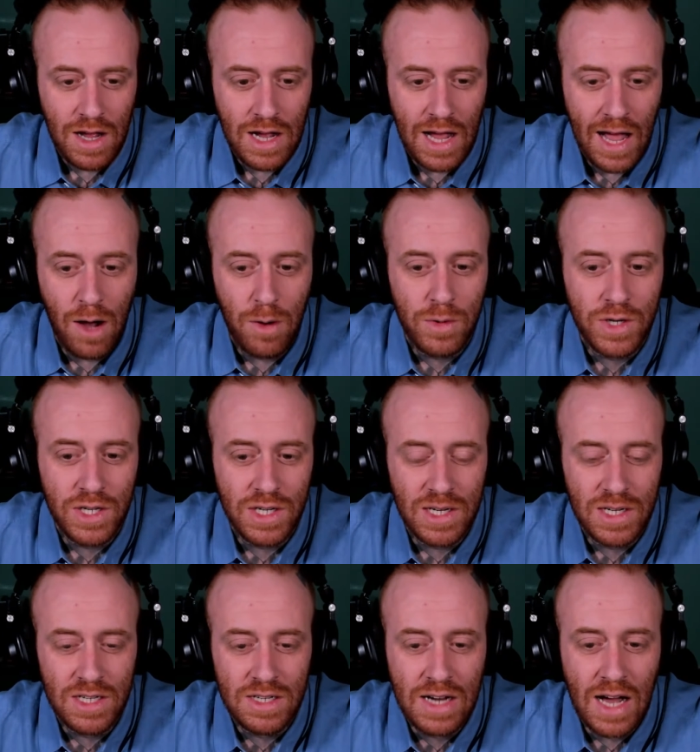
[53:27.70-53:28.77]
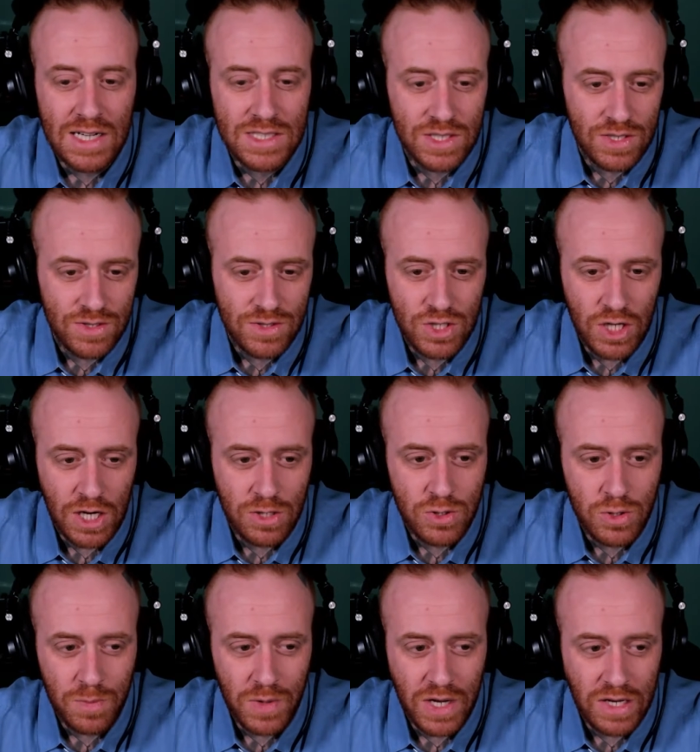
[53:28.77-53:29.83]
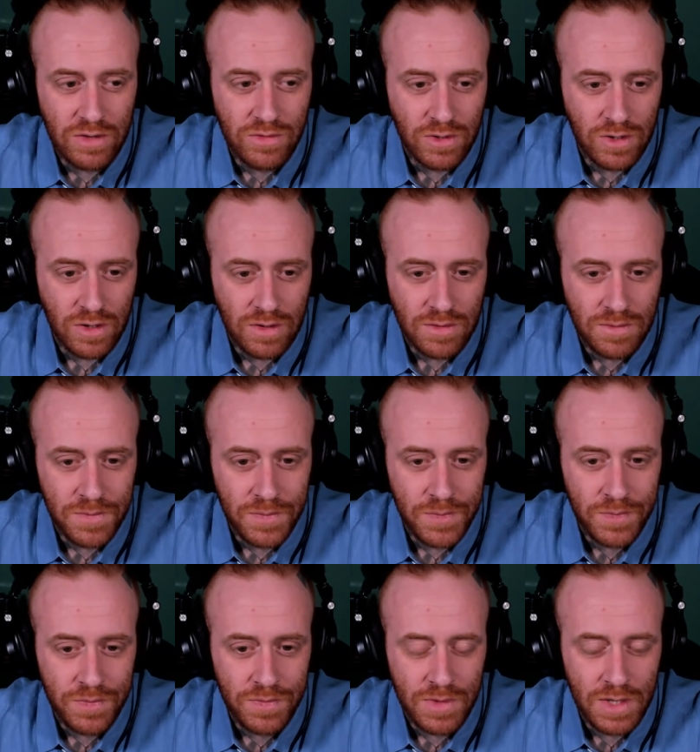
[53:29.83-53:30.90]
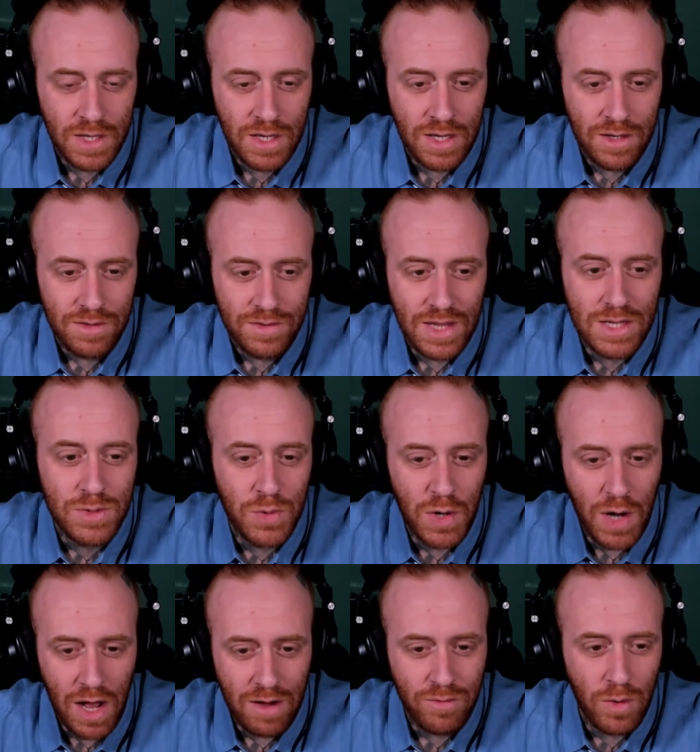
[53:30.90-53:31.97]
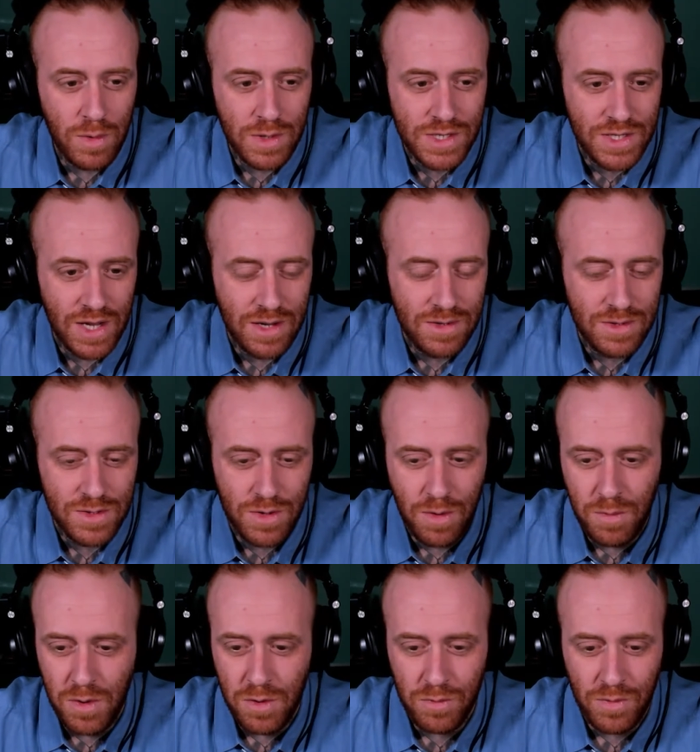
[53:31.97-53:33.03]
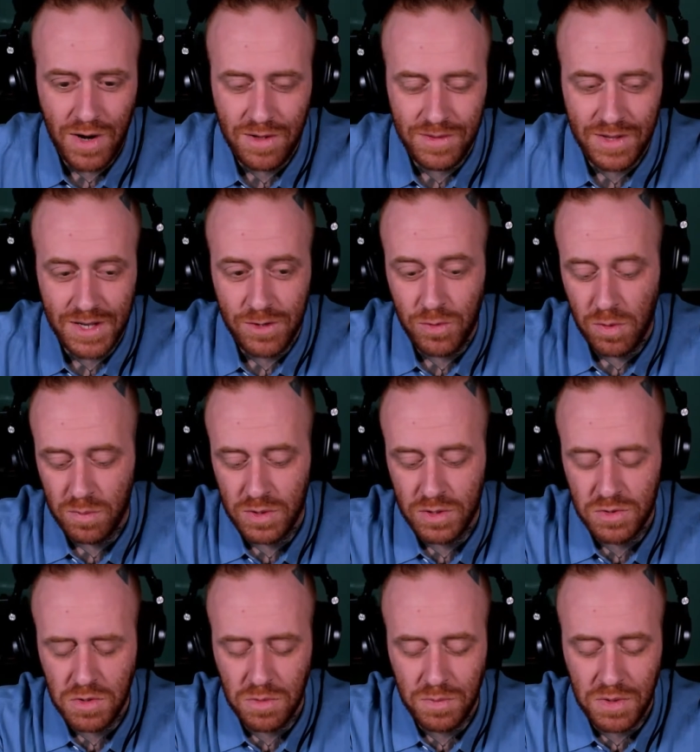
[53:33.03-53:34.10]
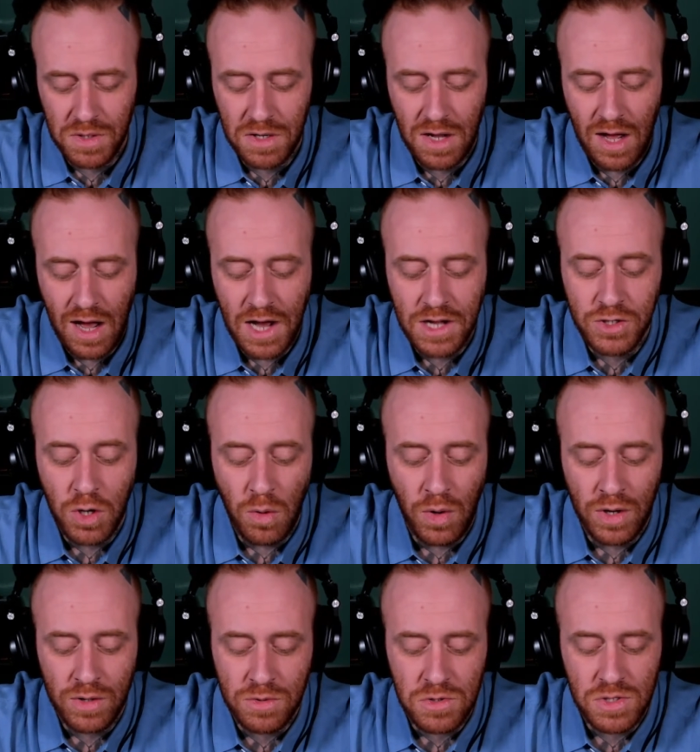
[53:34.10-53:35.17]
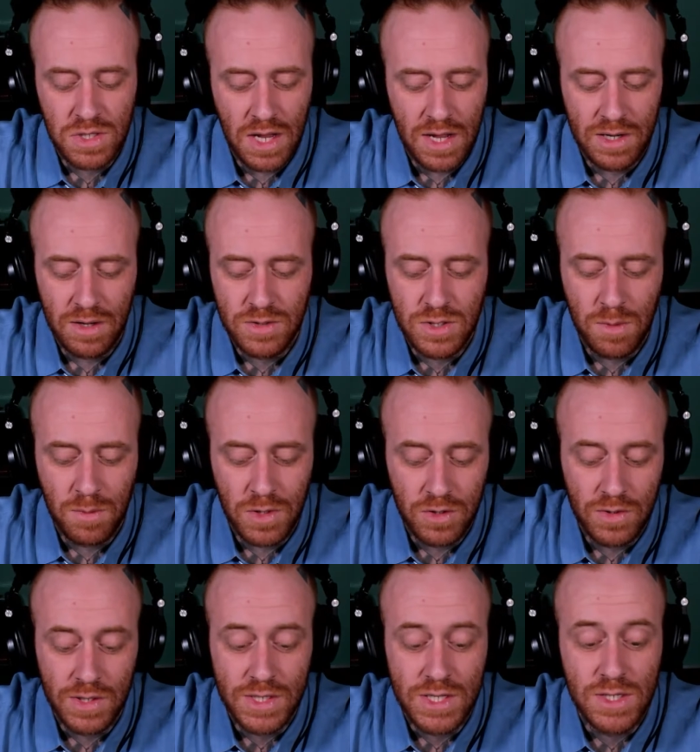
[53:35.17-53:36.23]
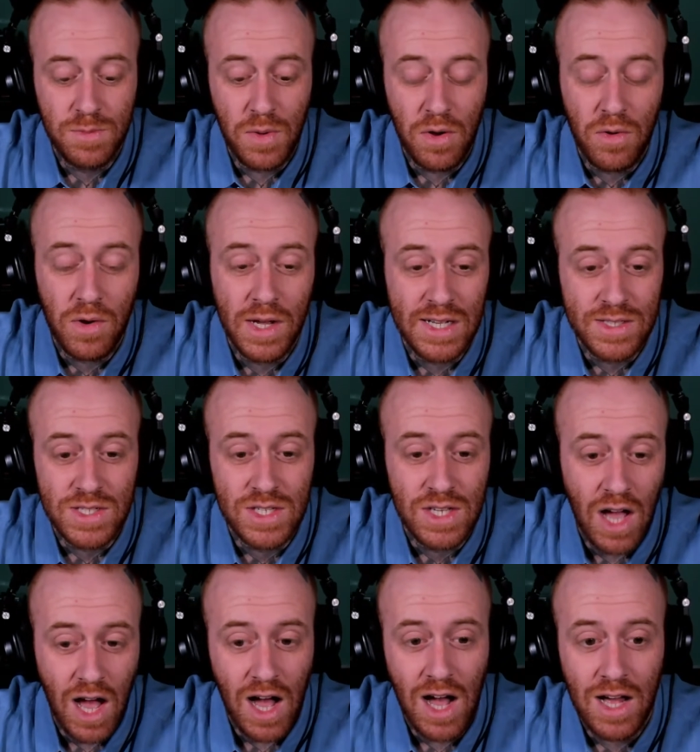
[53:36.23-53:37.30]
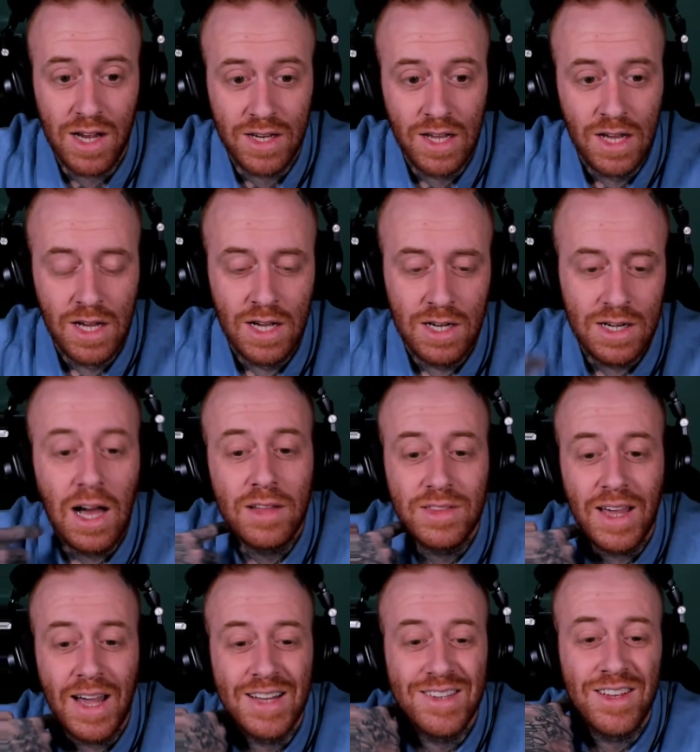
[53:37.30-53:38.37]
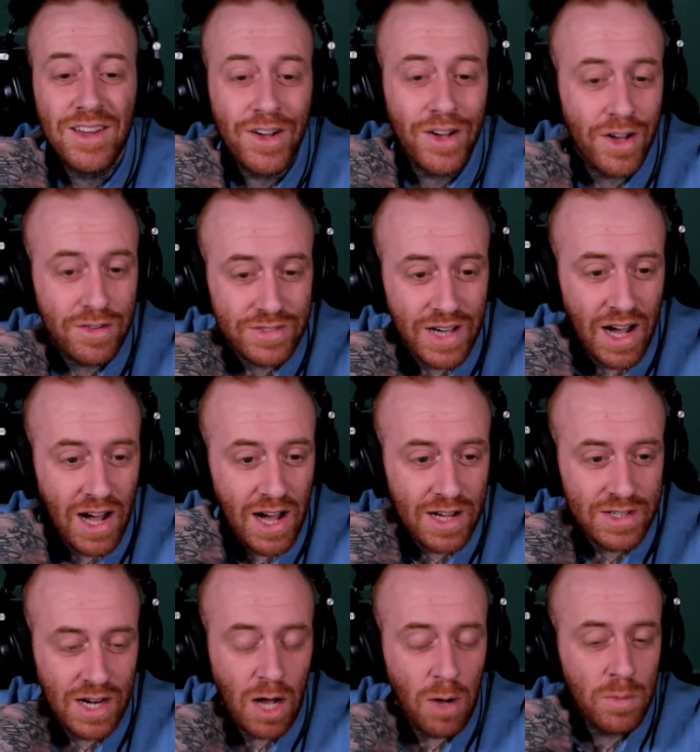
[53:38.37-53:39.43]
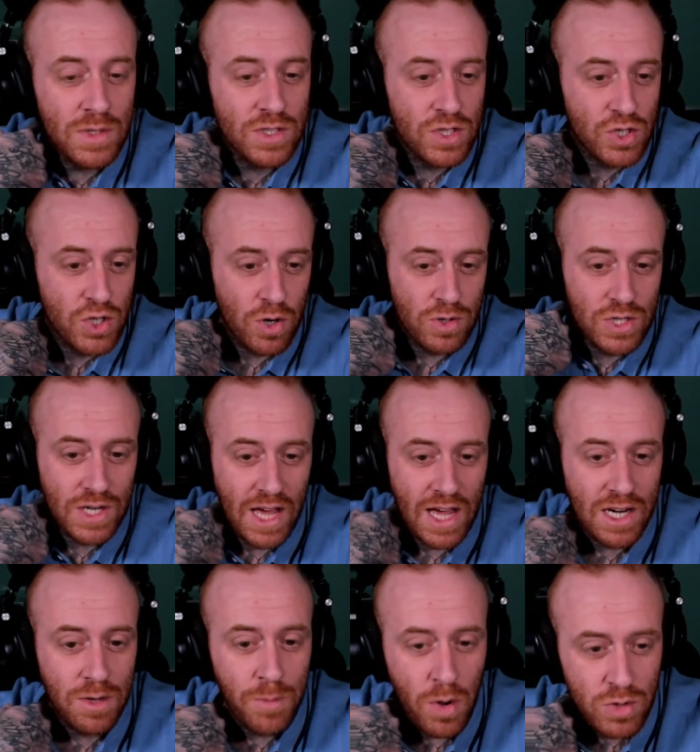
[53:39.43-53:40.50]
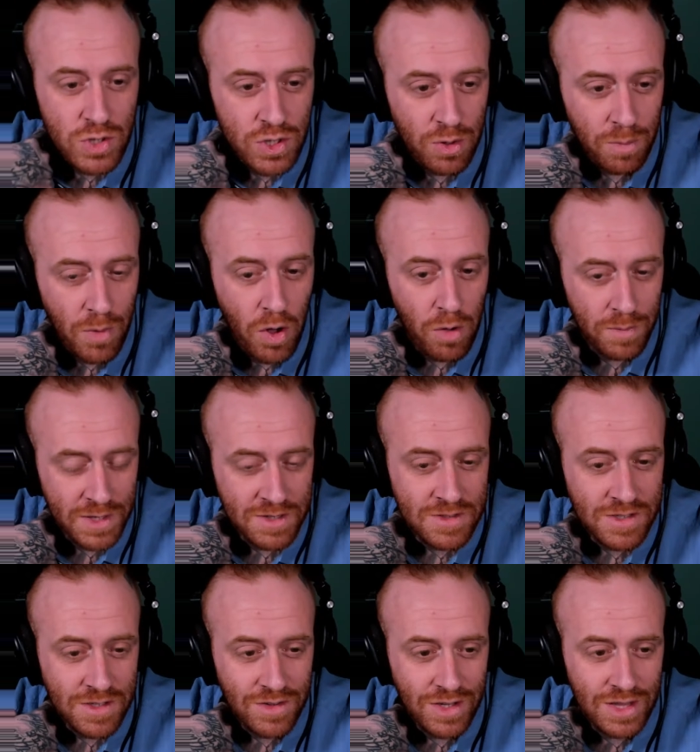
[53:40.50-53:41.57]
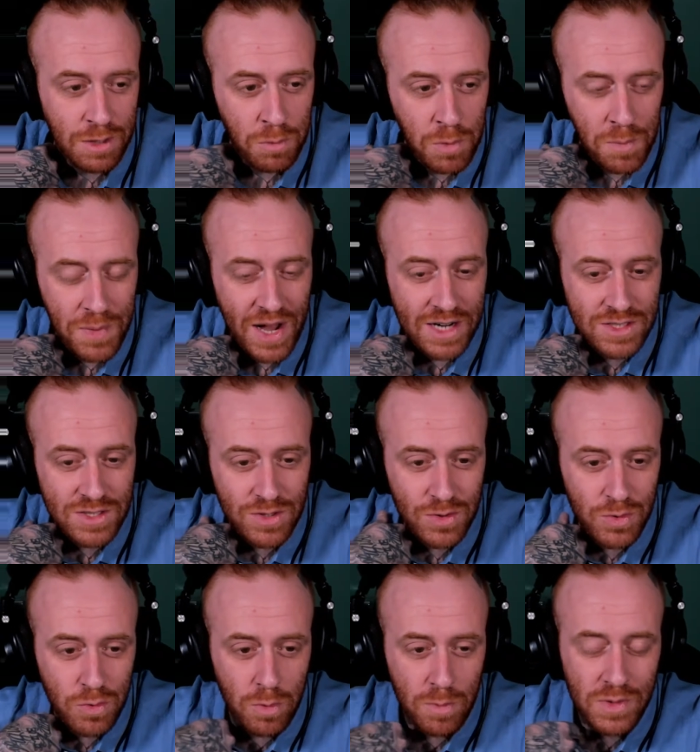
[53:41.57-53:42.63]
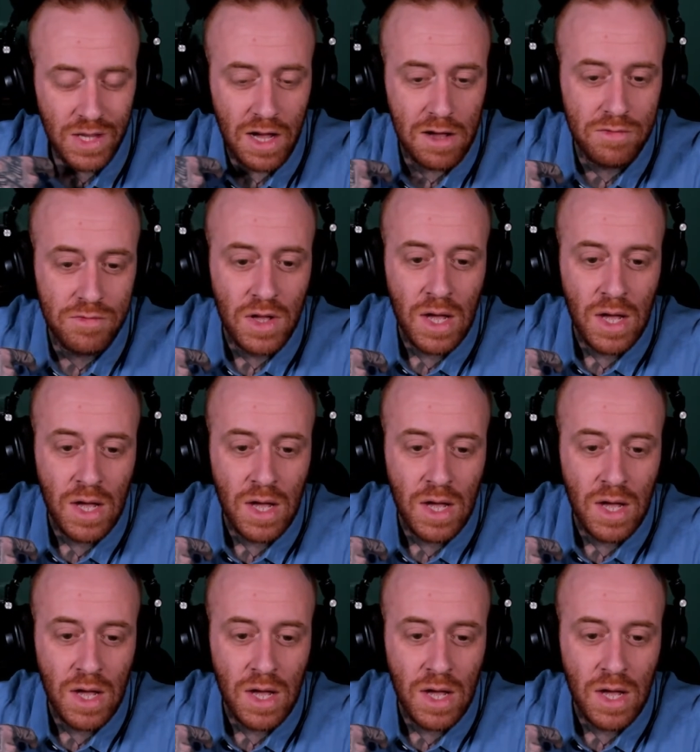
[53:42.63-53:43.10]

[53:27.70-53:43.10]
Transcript: how could it not change your behavior? That's what I've always said. So I won't rant like I normally do, but I don't understand how somebody could experience God, not the idea of God, not went to church and had an emotional moment and then went back to their normal life,